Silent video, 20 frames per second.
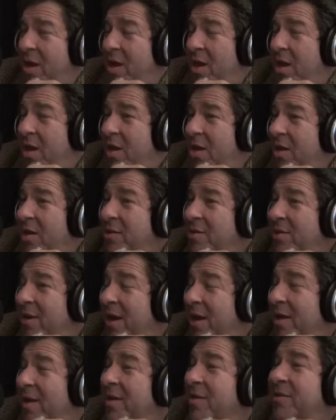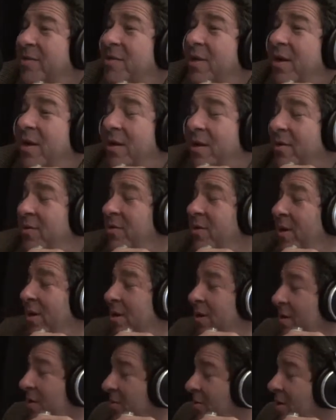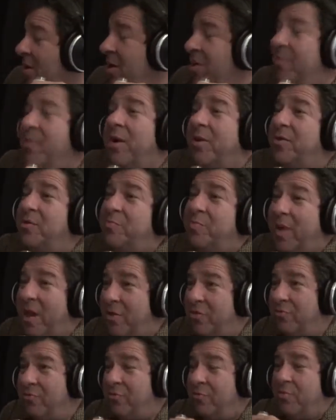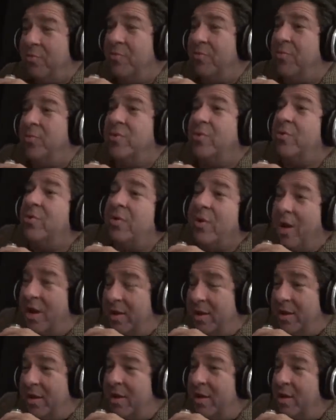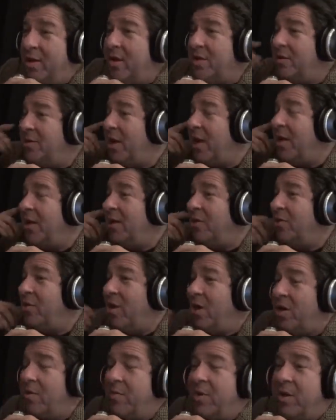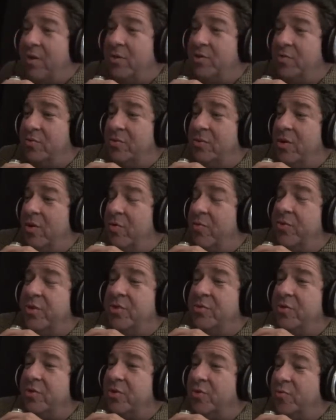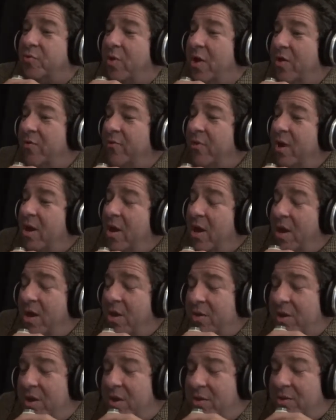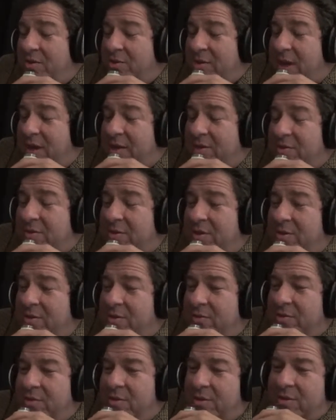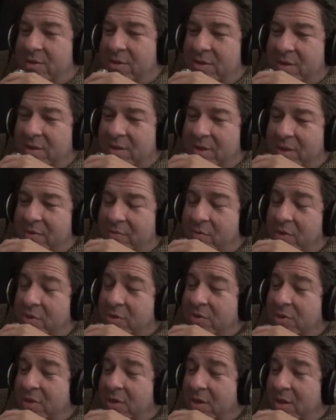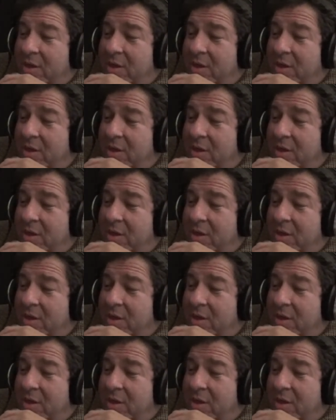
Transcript: He's not going to talk about his bathroom etiquette. He's not going to talk about his, things with his wife. There's honesty, and you got to run a city.